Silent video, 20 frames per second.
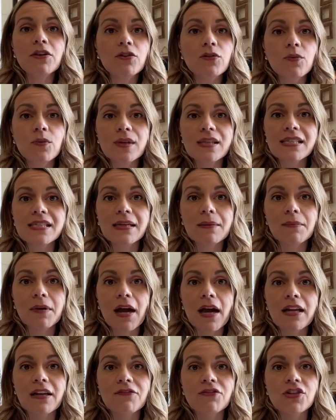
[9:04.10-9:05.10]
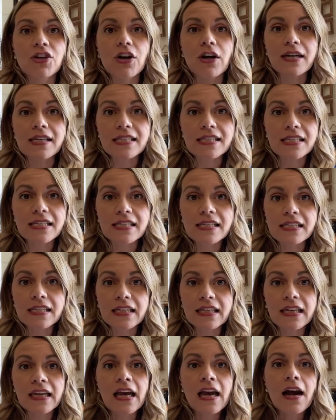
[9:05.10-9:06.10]
was some kind of
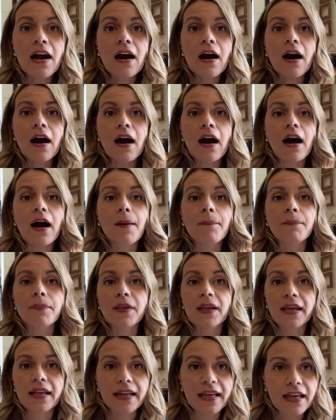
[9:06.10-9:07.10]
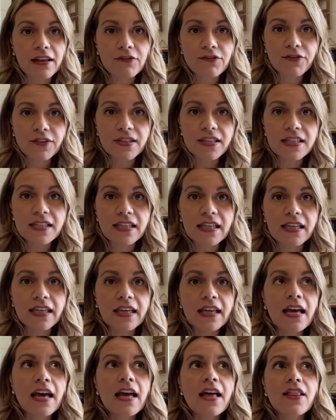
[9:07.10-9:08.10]
toxicity in
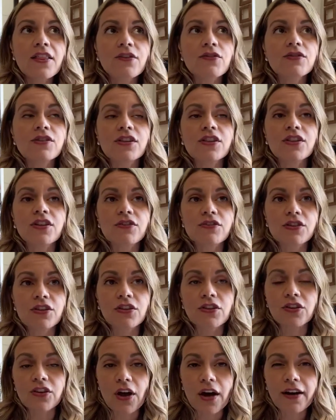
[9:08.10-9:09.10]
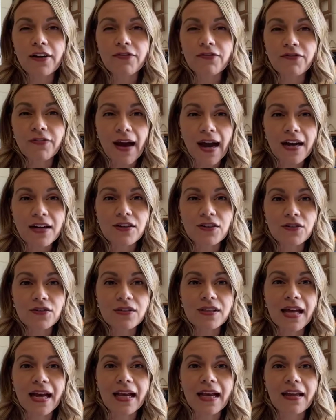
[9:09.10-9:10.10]
infancy. There's a lot of factors
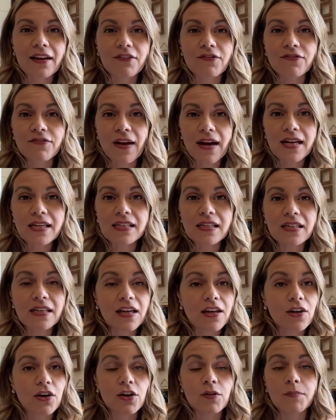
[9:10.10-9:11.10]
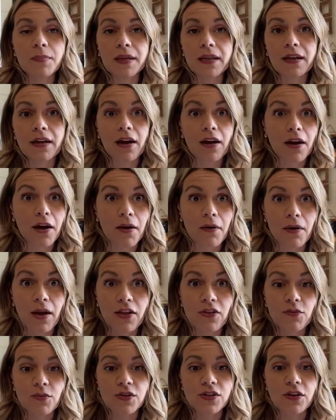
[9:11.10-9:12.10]
that can affect it. It could be
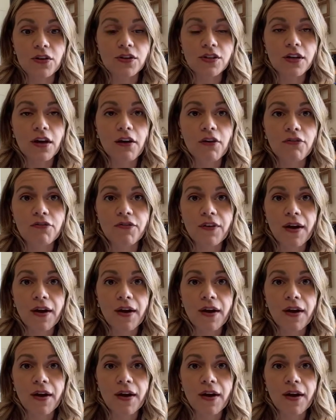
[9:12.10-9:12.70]
as a result of